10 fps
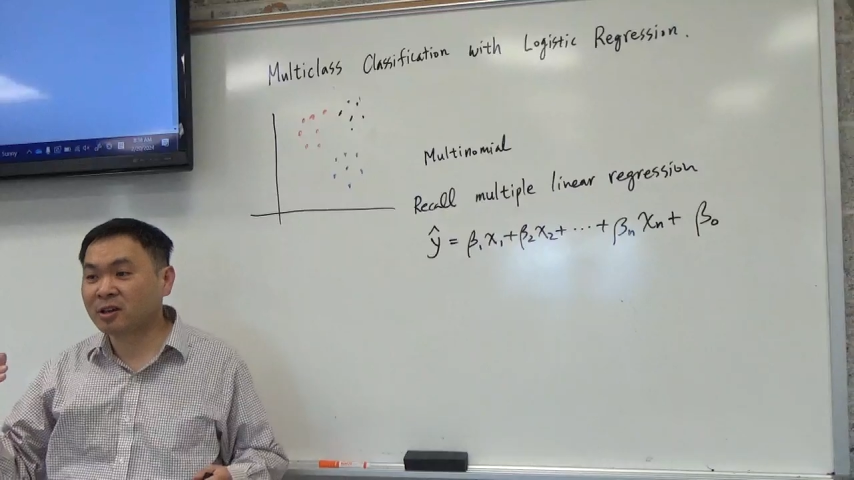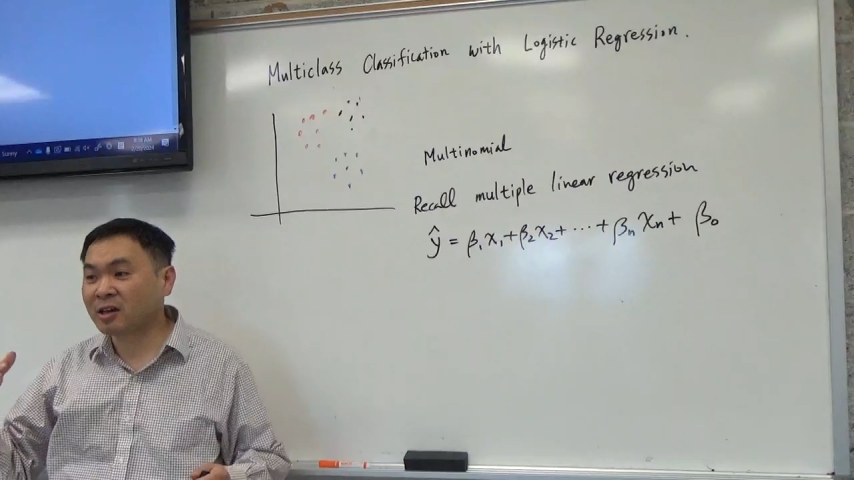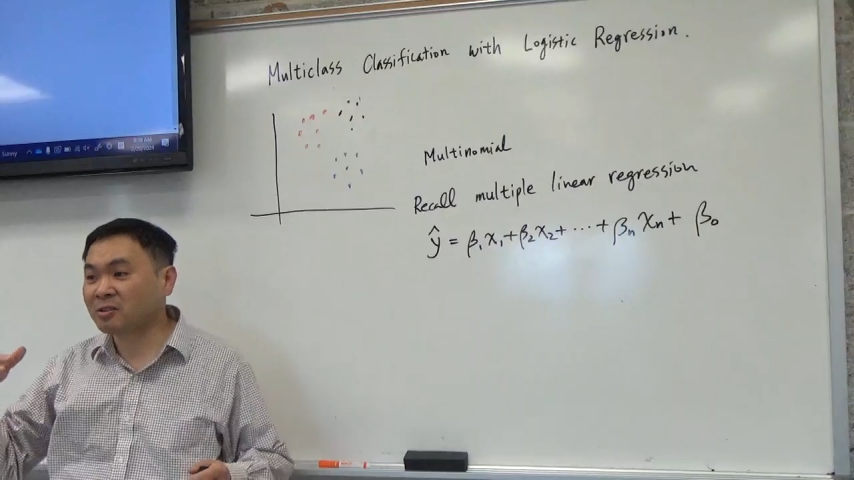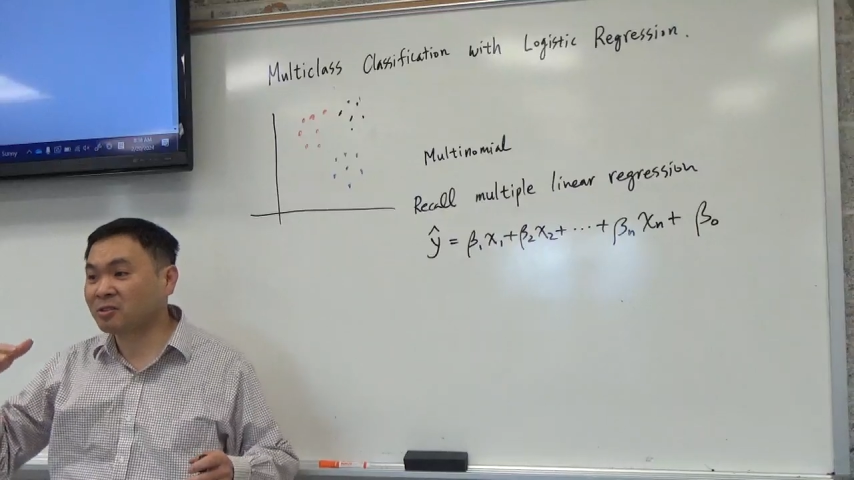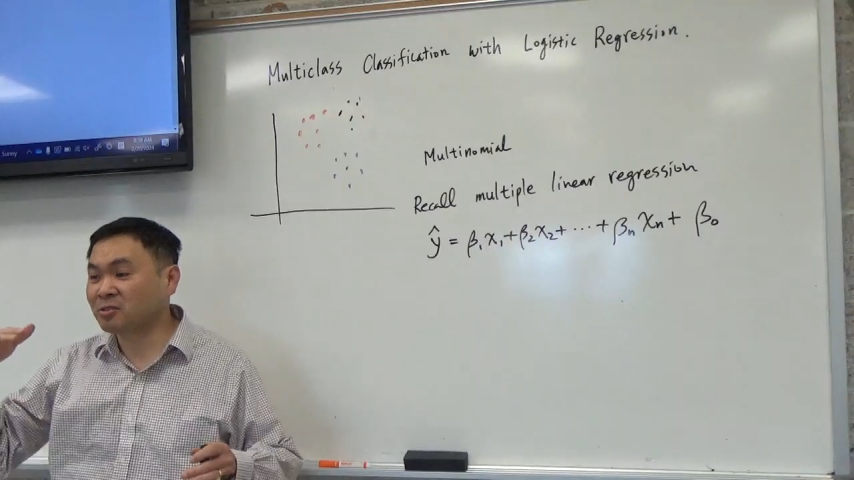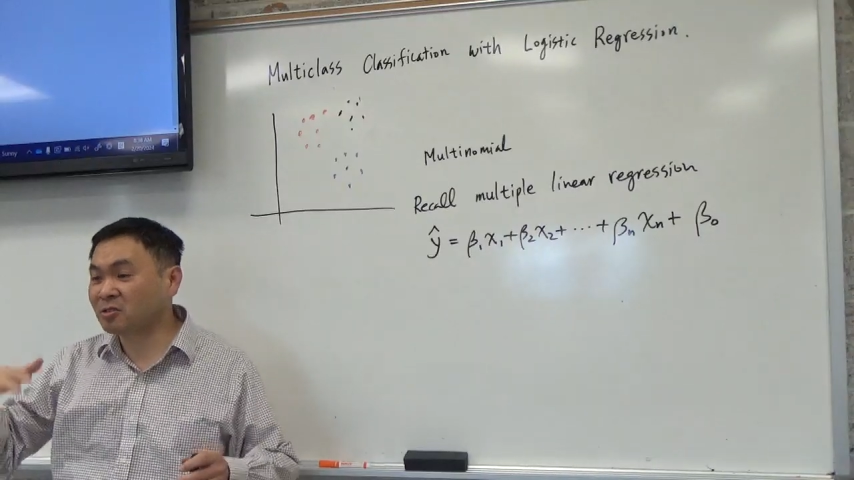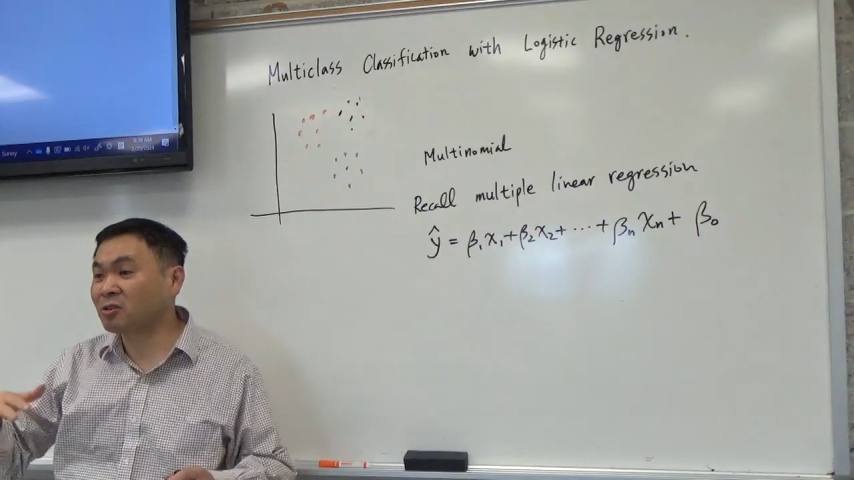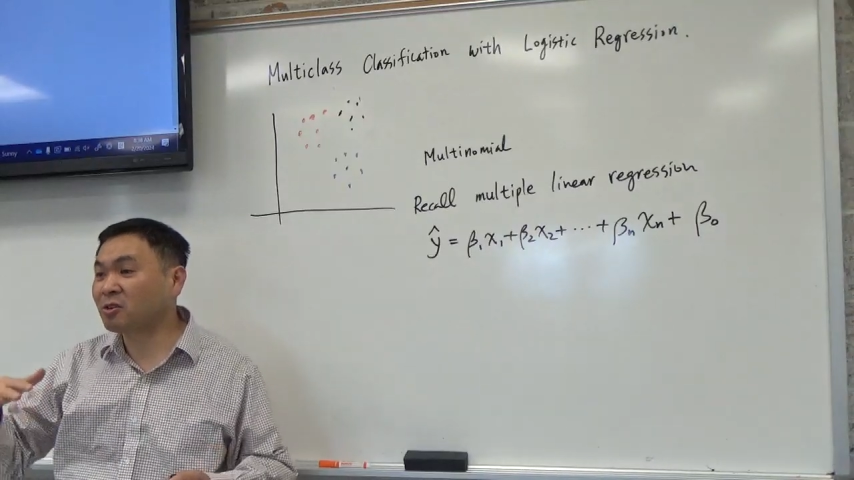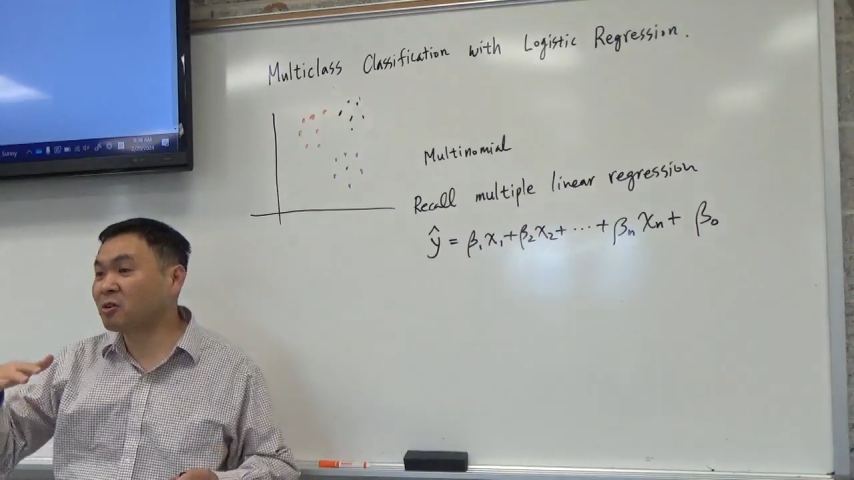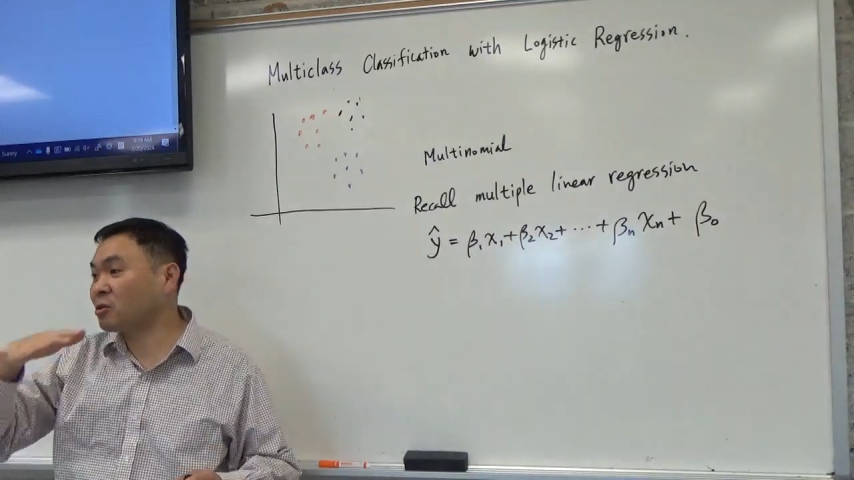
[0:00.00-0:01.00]
either
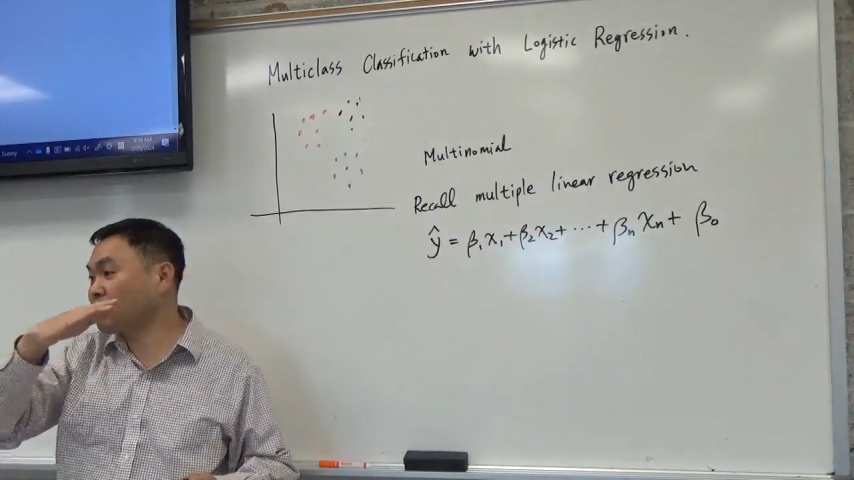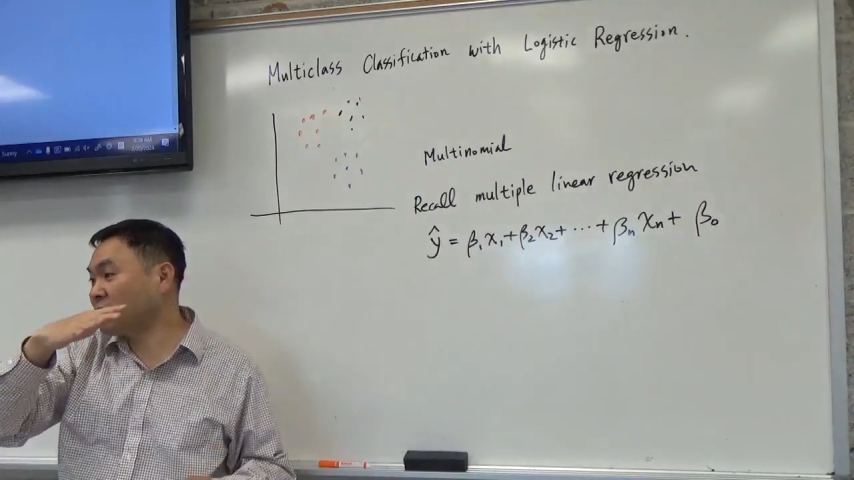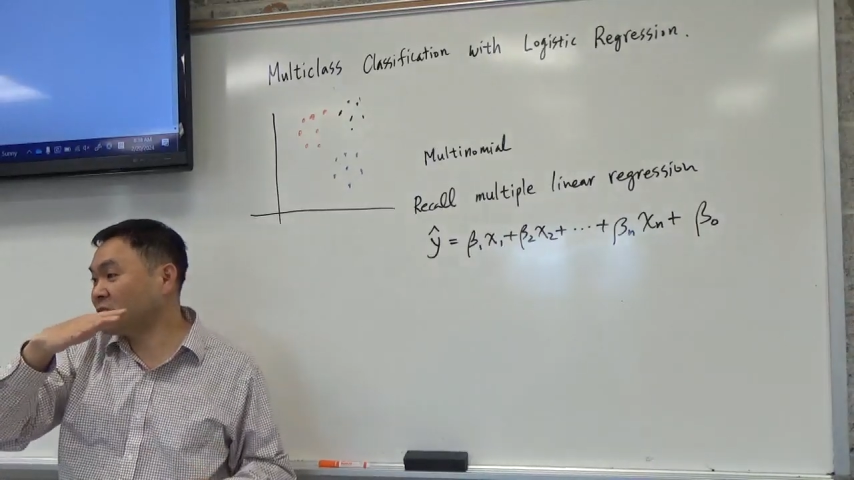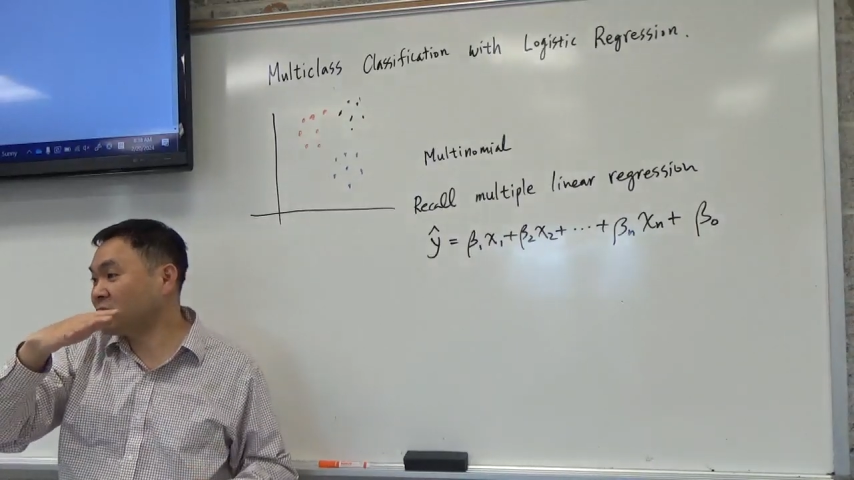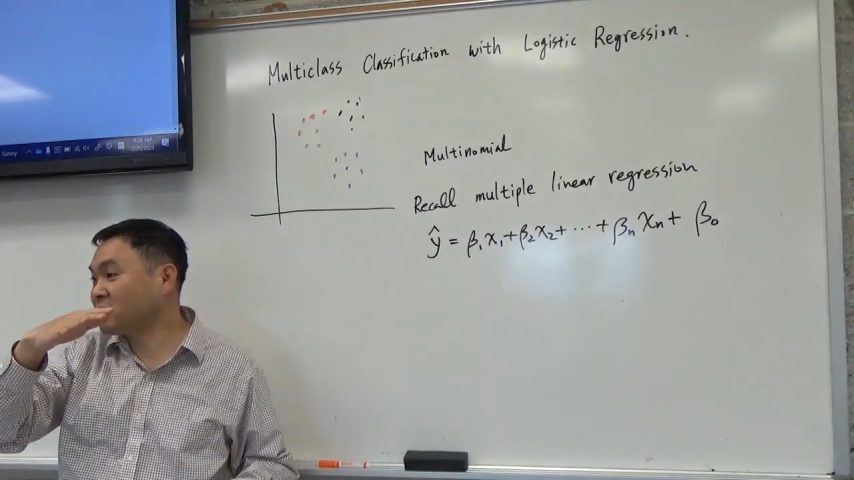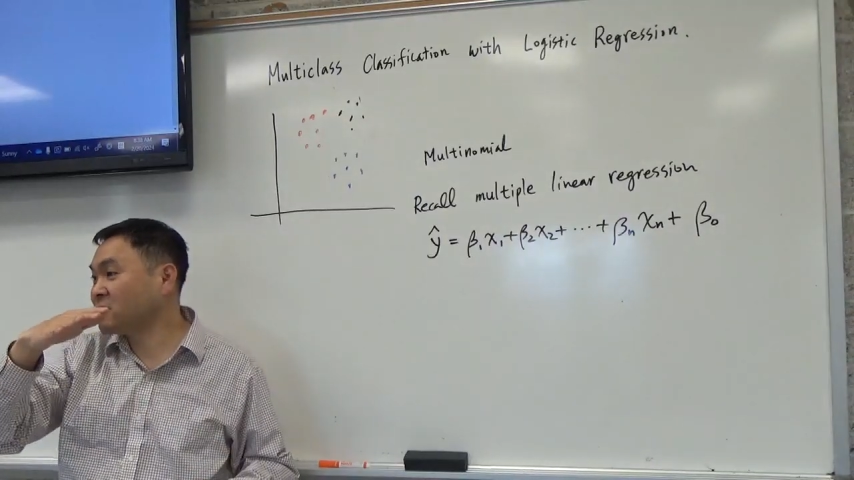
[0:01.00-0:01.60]
0 or 1.